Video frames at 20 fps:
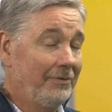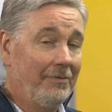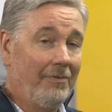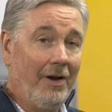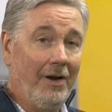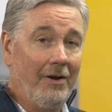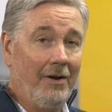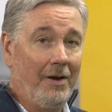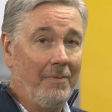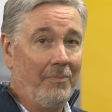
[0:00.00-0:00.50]

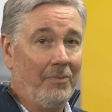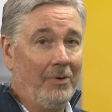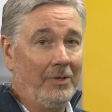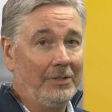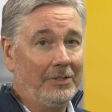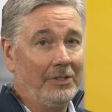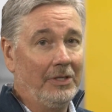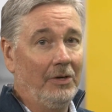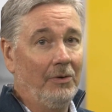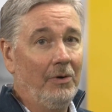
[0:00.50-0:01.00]
Very great
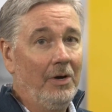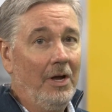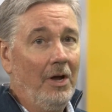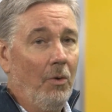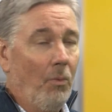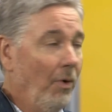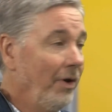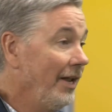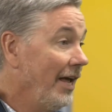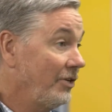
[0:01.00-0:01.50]
point. So
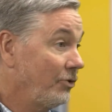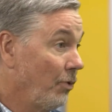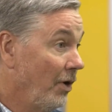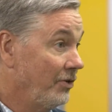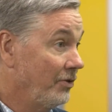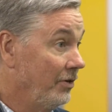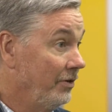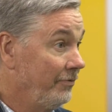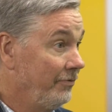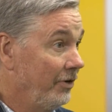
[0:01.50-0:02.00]
one last
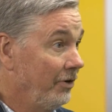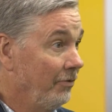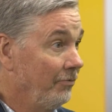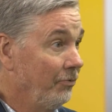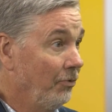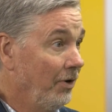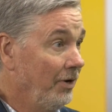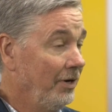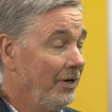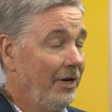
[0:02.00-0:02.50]
question, if you could
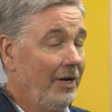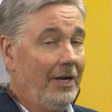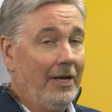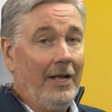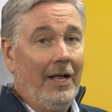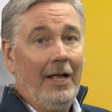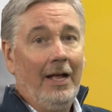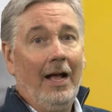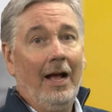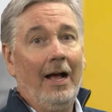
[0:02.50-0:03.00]
for
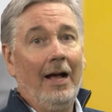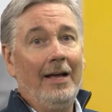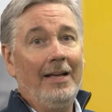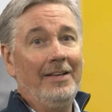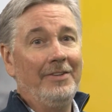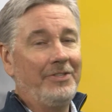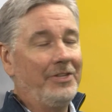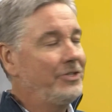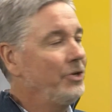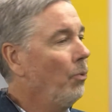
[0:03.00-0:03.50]
it.
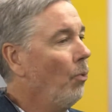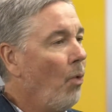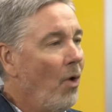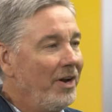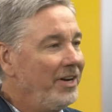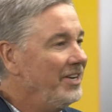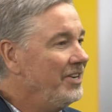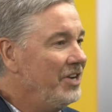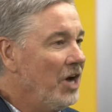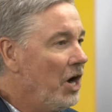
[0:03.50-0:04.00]
Is this a
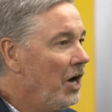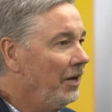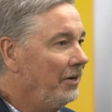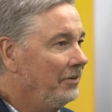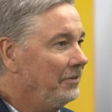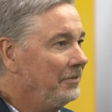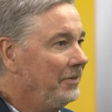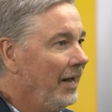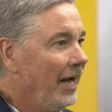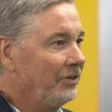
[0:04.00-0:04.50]
one and
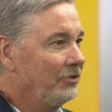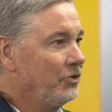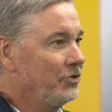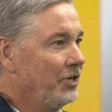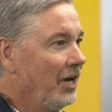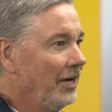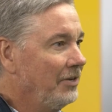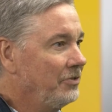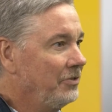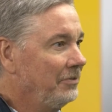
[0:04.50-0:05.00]
done
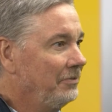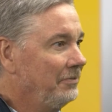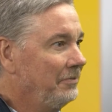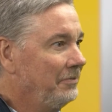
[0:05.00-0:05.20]
exercise?